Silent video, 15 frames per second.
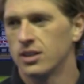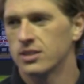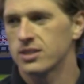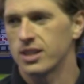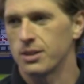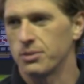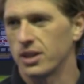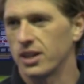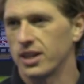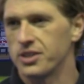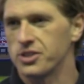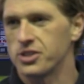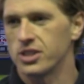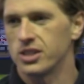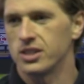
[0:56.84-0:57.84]
to keep the
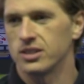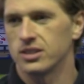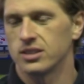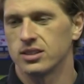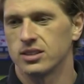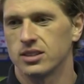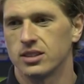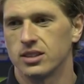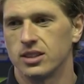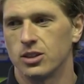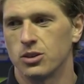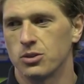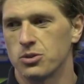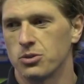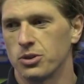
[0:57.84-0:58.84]
clean sheet. You
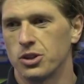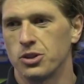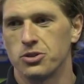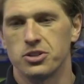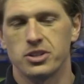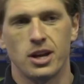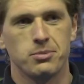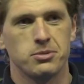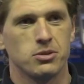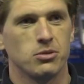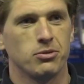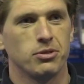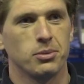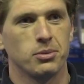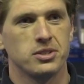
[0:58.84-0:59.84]
know, it's only good steps and
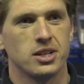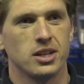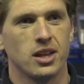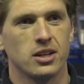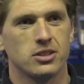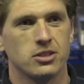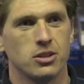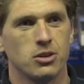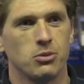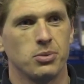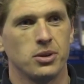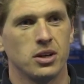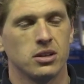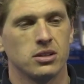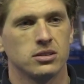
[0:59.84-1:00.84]
hopefully we can take that to
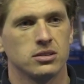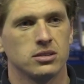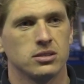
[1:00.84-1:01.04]
QPR.